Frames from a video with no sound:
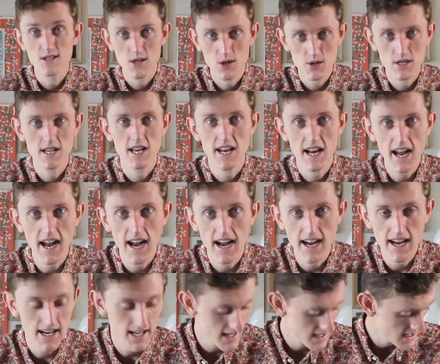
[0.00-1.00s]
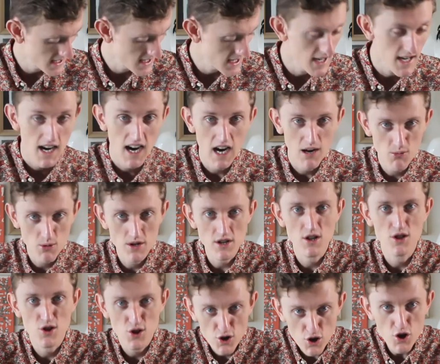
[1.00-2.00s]
So today, I want
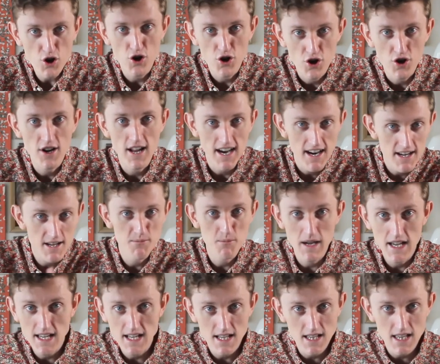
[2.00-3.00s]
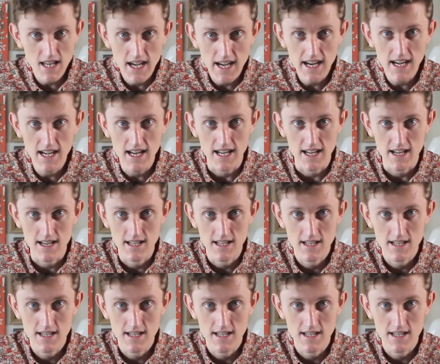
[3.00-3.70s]
to learn how to make a lining.